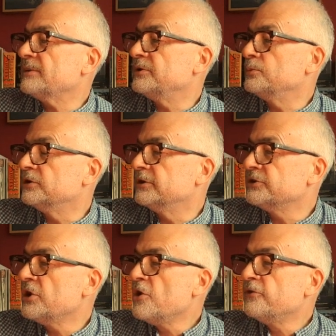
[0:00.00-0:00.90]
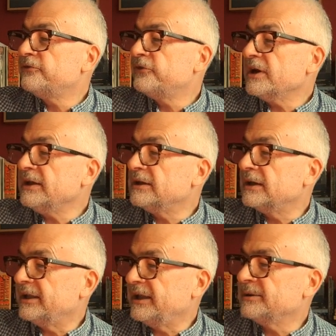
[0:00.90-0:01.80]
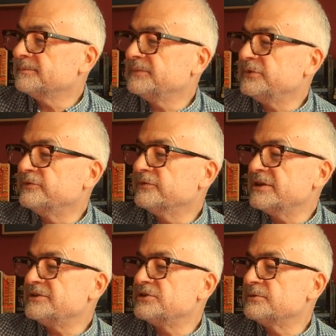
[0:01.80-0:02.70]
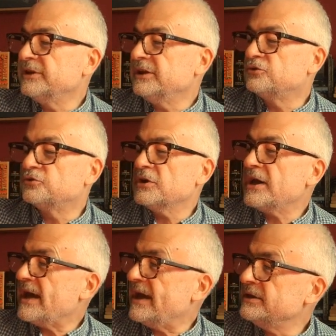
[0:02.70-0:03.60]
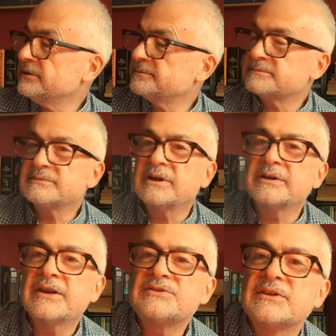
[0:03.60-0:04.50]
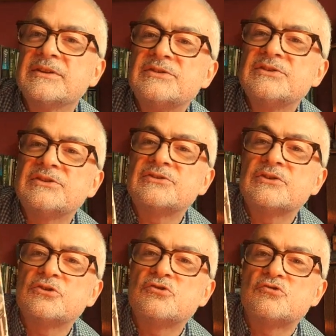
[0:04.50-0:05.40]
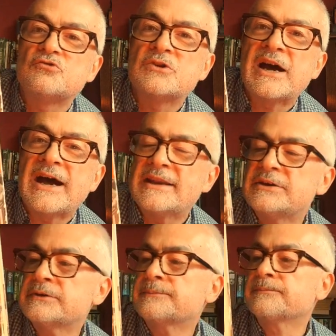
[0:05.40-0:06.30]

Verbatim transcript: a happy word. Finally, you're invited to meet Gran. I'm guessing this is Gran,